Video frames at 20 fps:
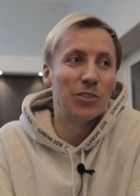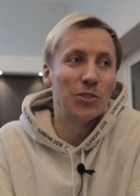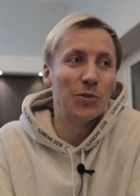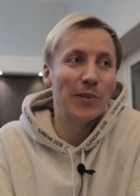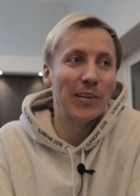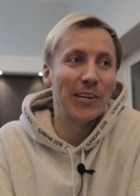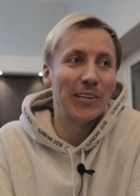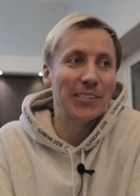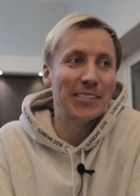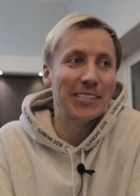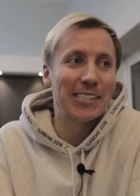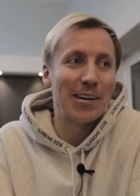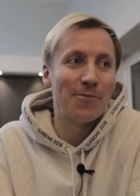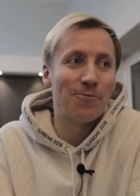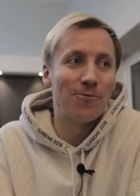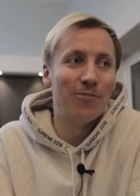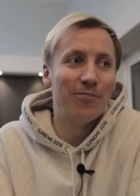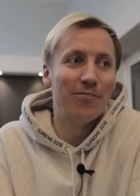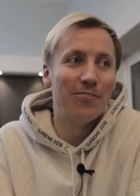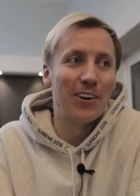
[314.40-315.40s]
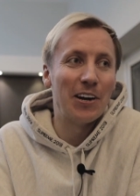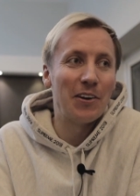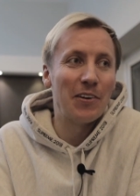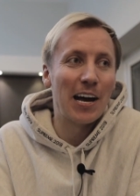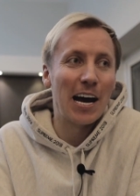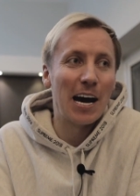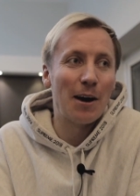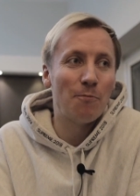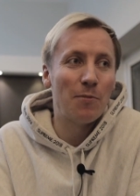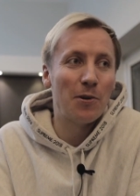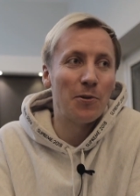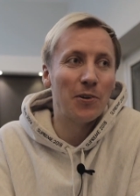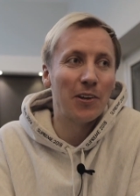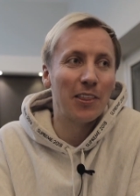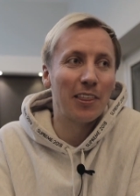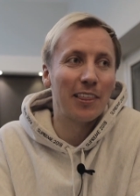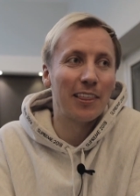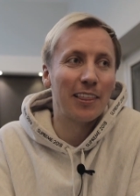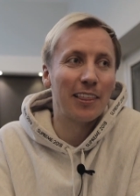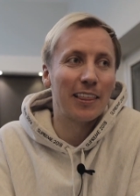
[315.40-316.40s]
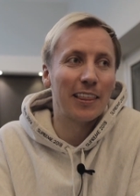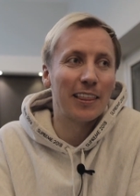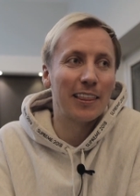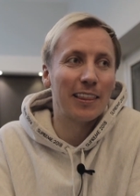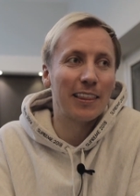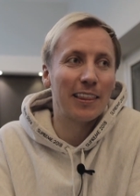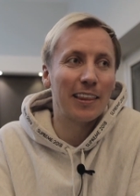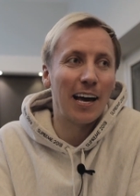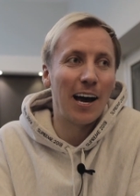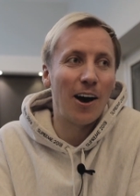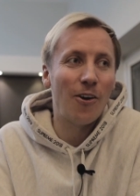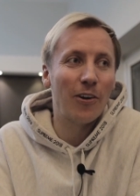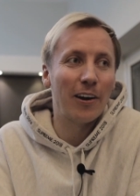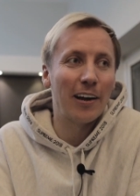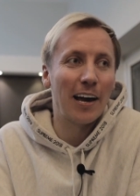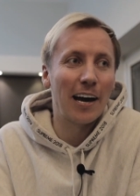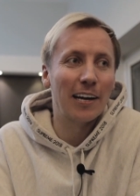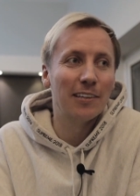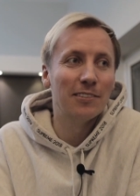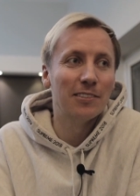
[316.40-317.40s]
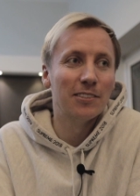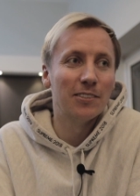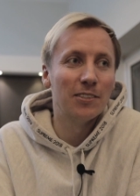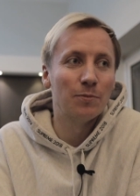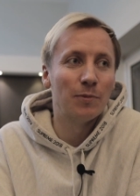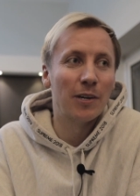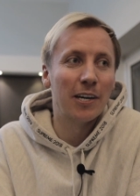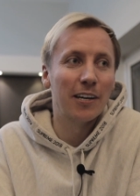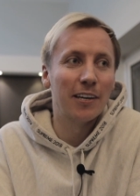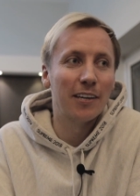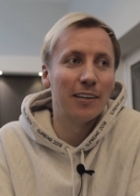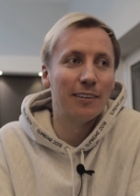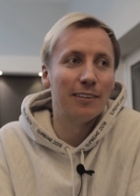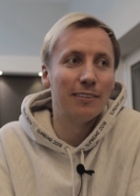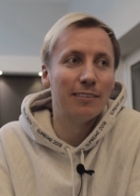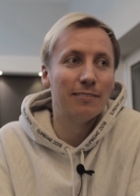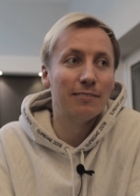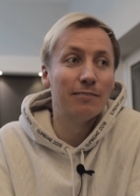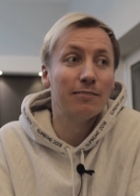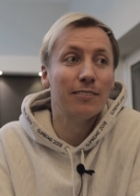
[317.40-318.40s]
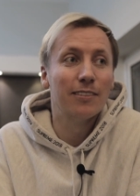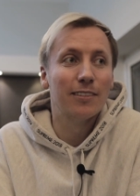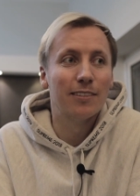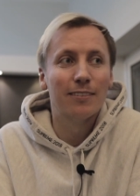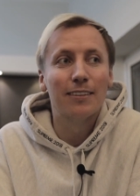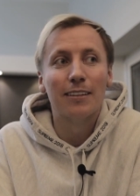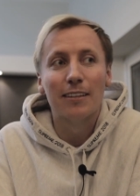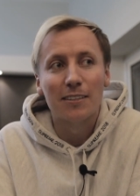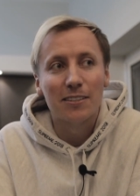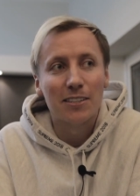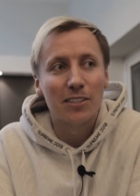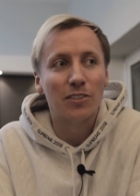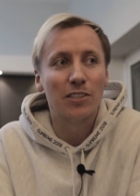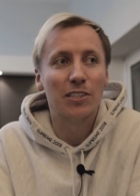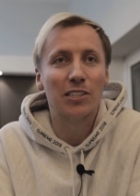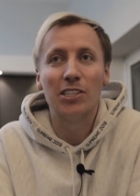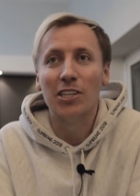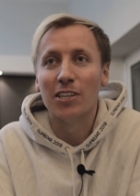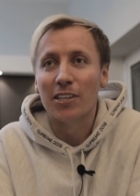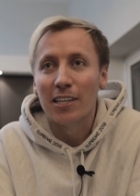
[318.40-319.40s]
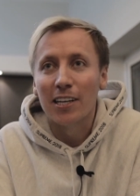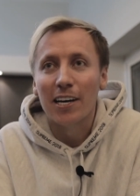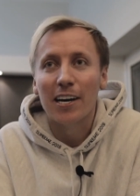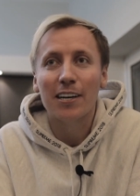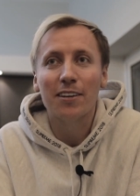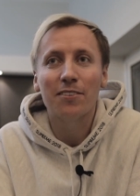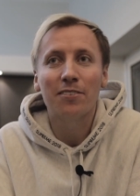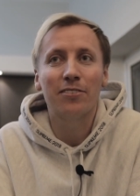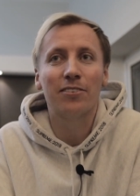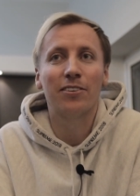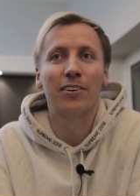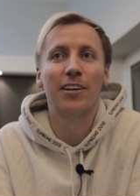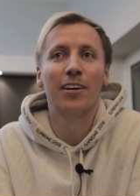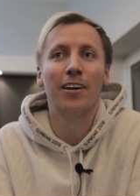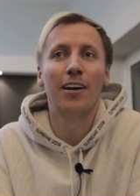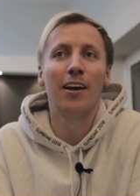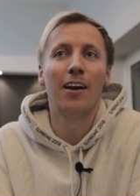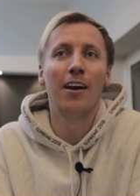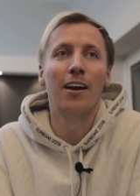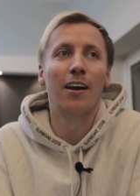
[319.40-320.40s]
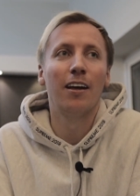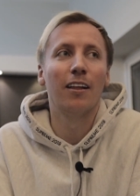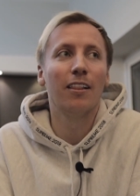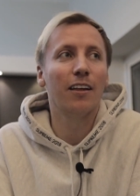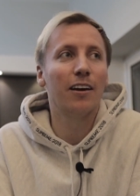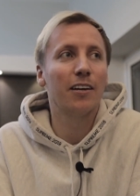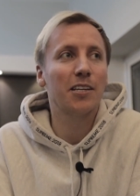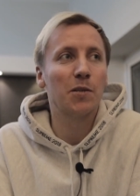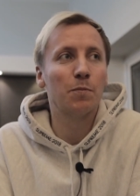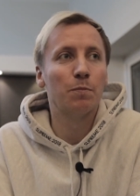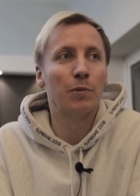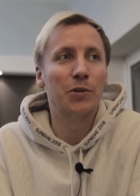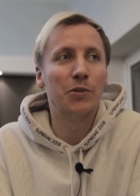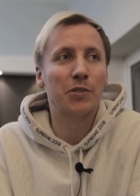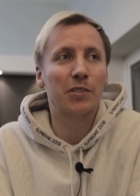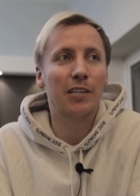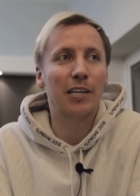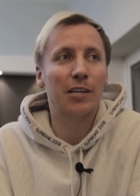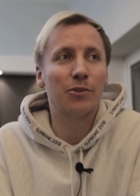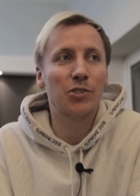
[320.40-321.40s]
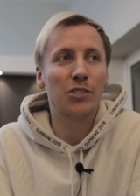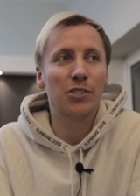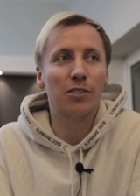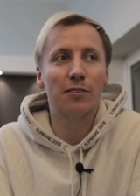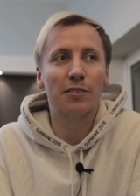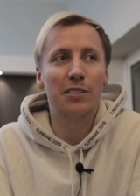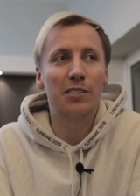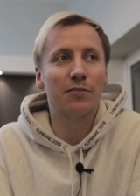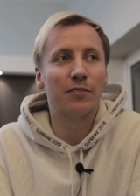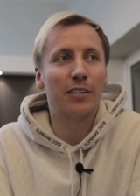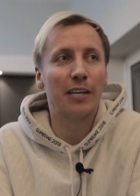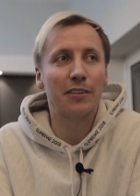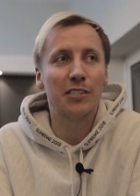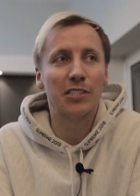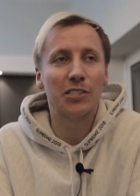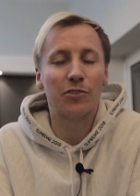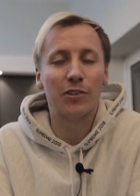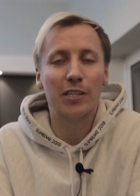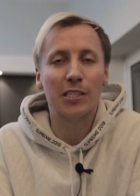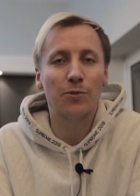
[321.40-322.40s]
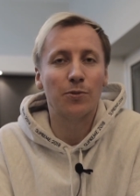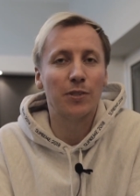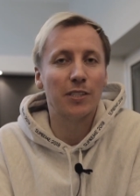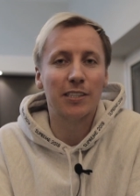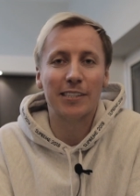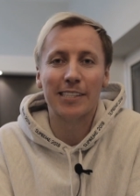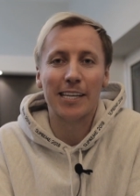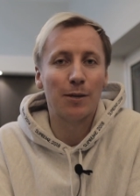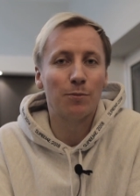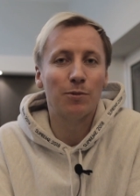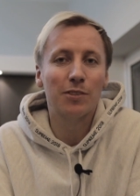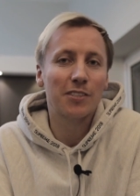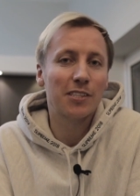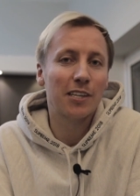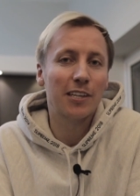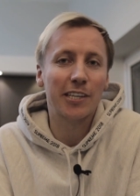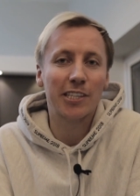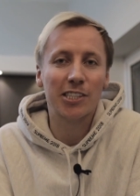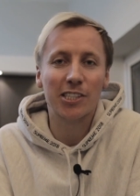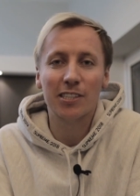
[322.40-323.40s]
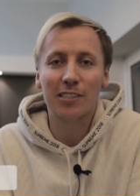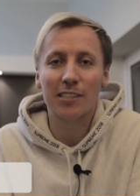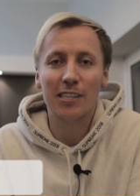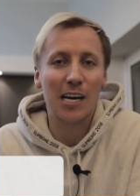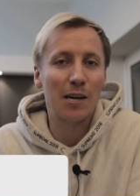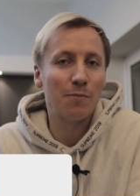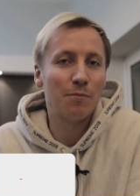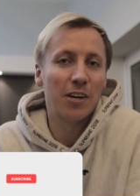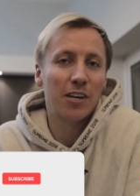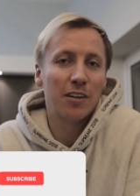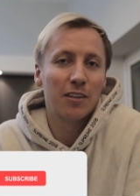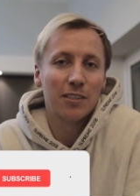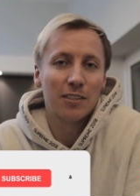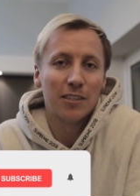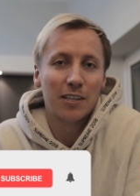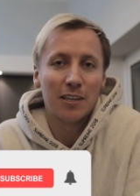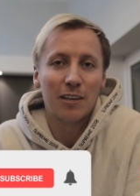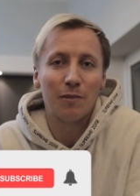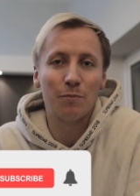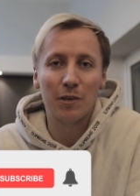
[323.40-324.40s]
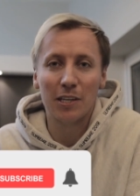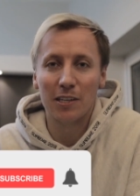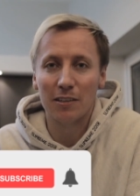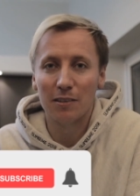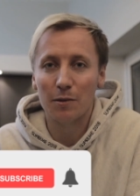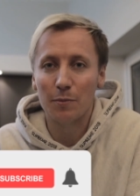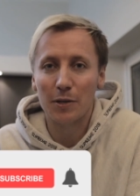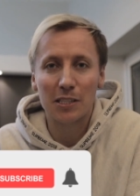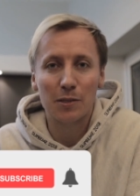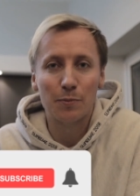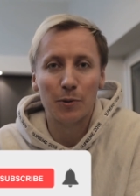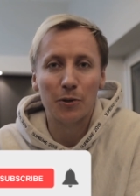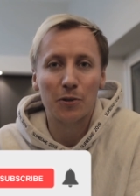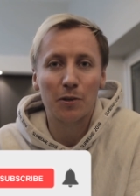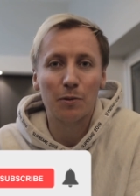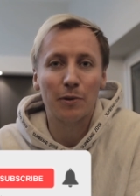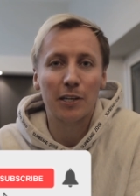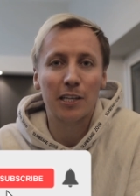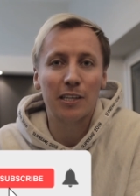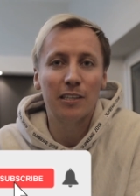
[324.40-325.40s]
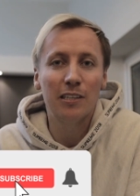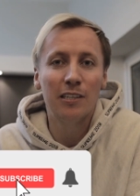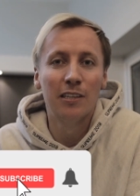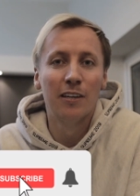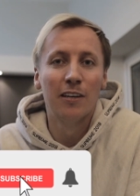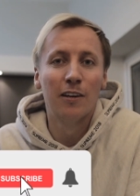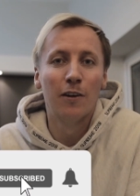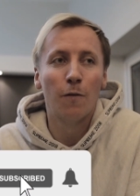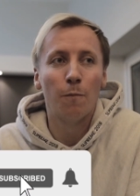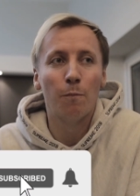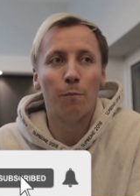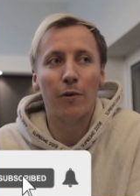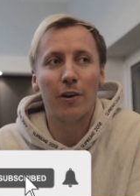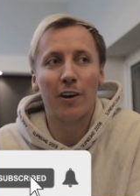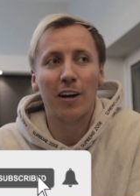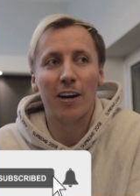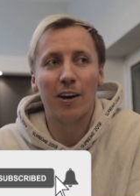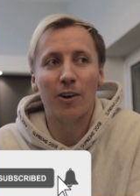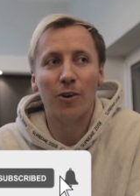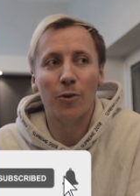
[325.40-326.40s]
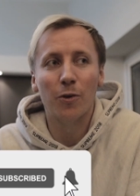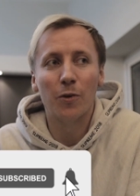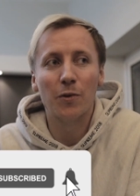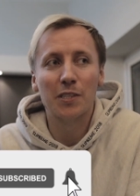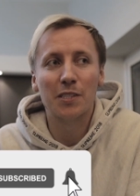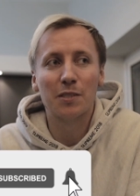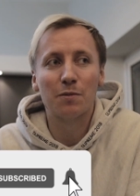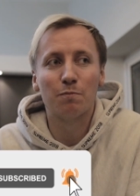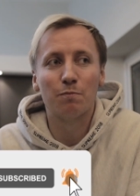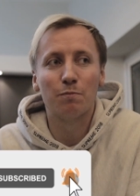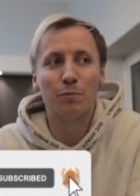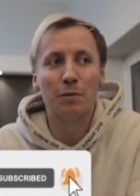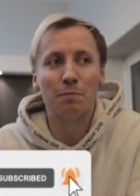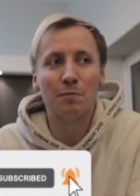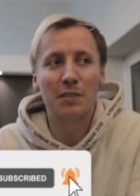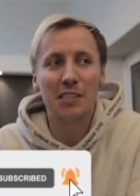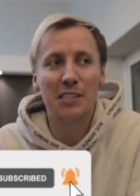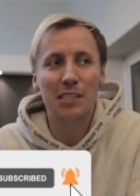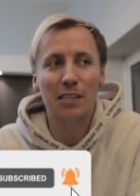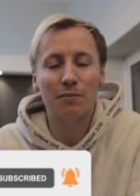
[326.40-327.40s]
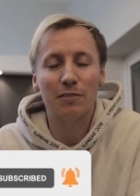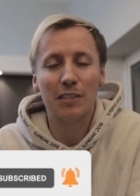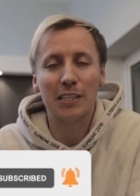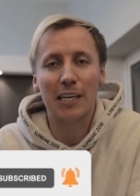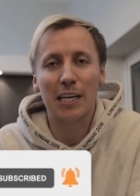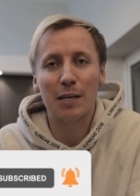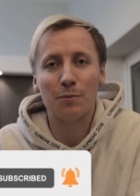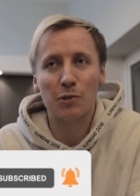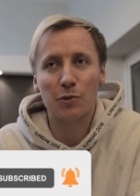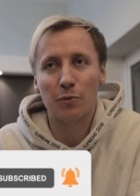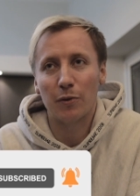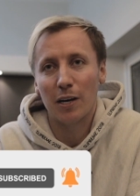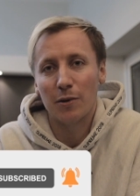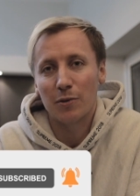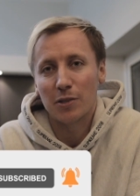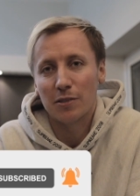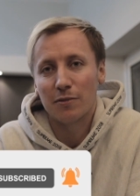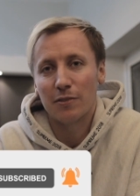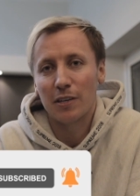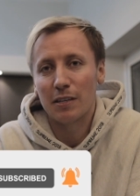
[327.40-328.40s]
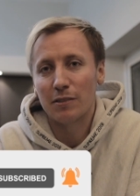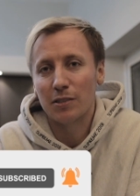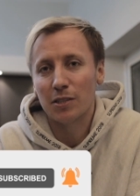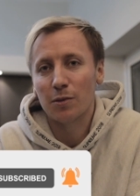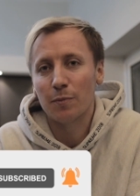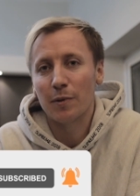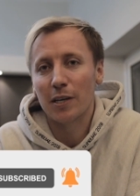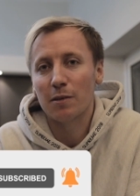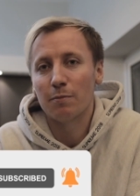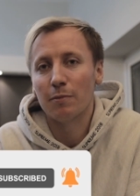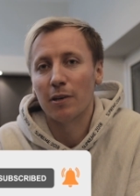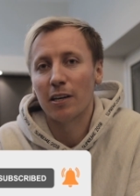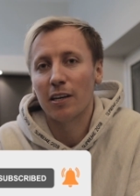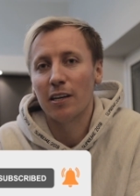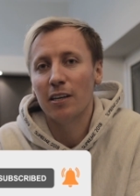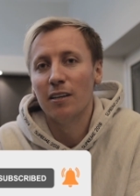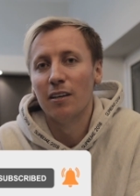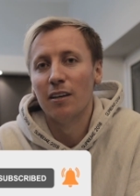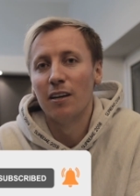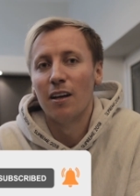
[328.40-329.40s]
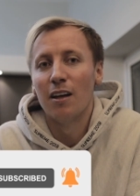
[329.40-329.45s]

To be honest, I'm very happy with how I handled my, let's call it young life. Like in poker, I was always very strict with the table selection. I might not have been the best poker player, but I always put myself in games where I was a favorite to make money.